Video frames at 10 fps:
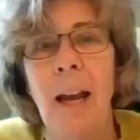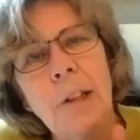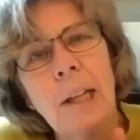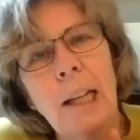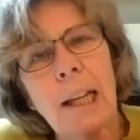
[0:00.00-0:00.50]

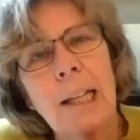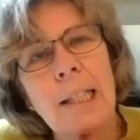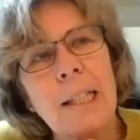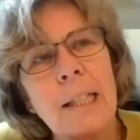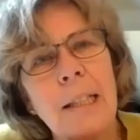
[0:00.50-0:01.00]
think it
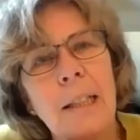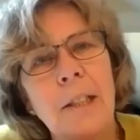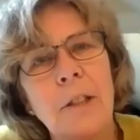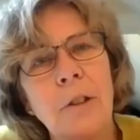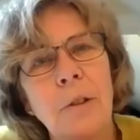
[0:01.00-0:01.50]
is
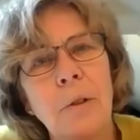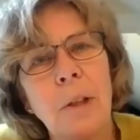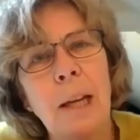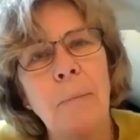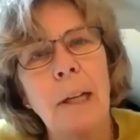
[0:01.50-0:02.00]
to
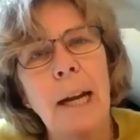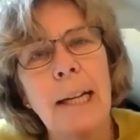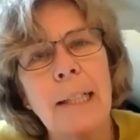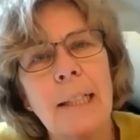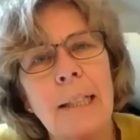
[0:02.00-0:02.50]
keep
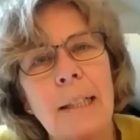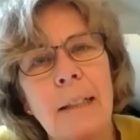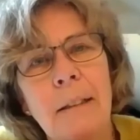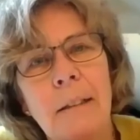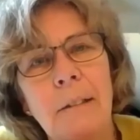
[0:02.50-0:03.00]
connected
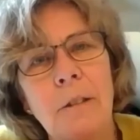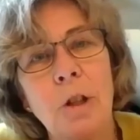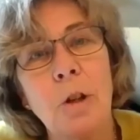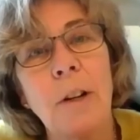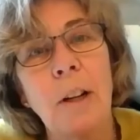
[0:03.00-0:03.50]

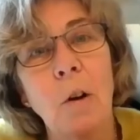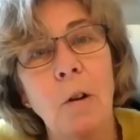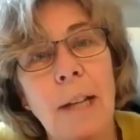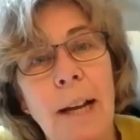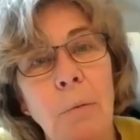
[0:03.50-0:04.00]
during
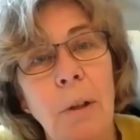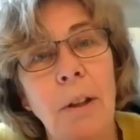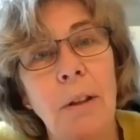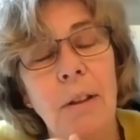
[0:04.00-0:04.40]
lockdown with